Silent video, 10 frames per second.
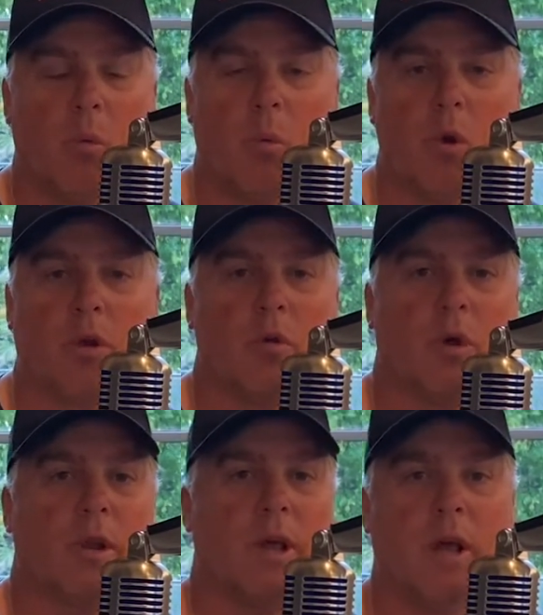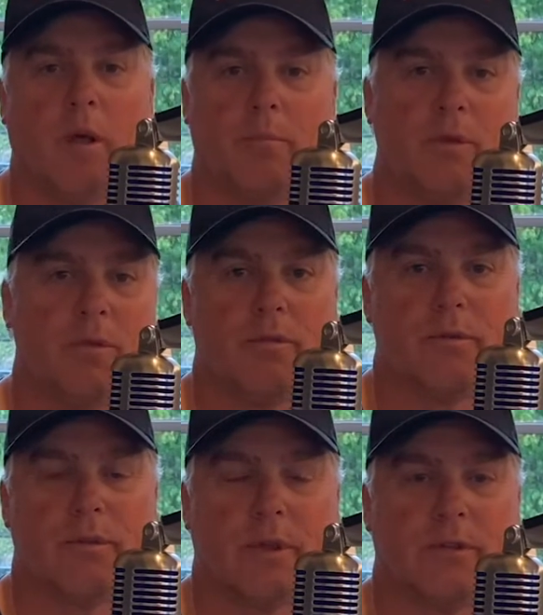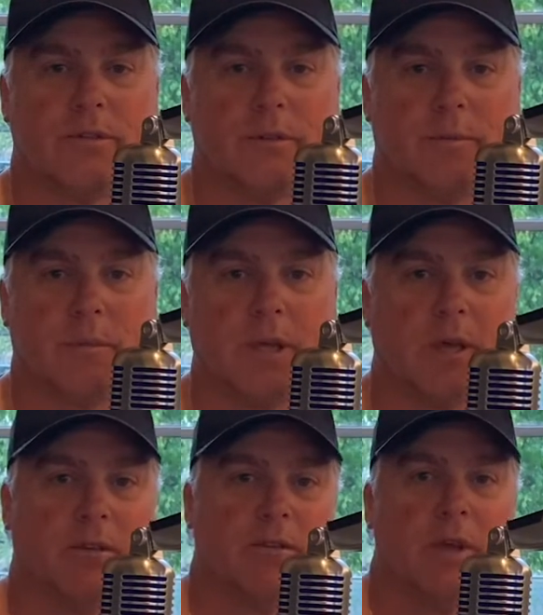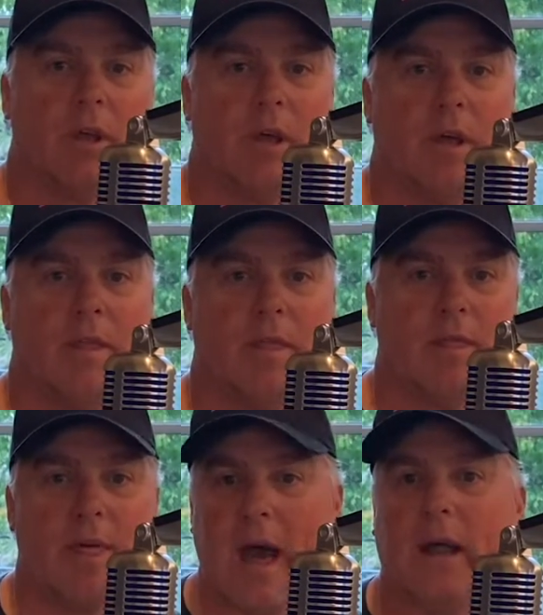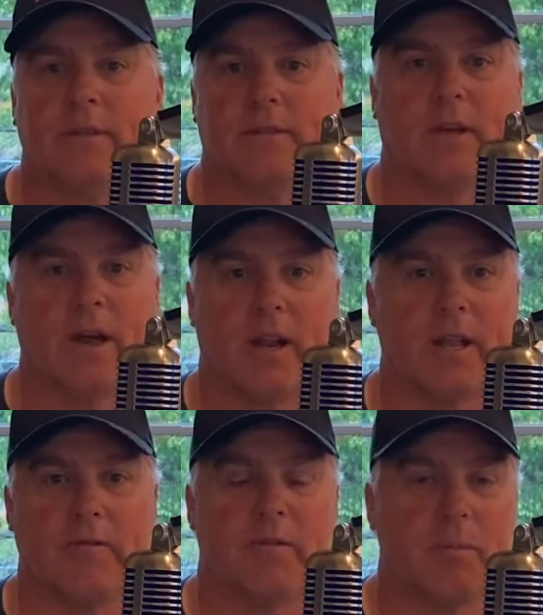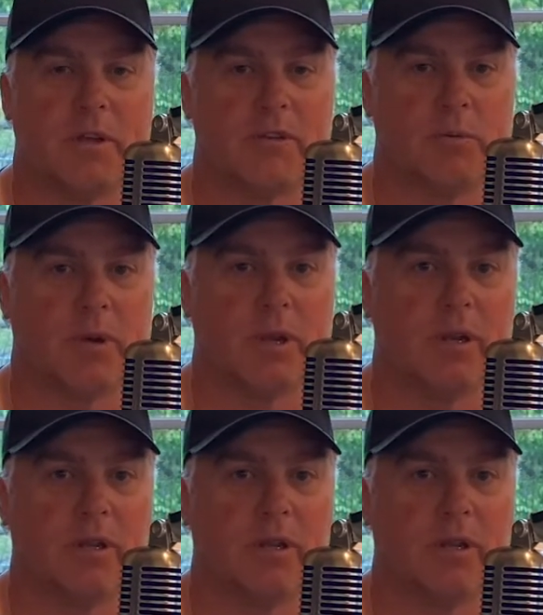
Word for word: We're going to help you through this because that's the kind of information we're getting.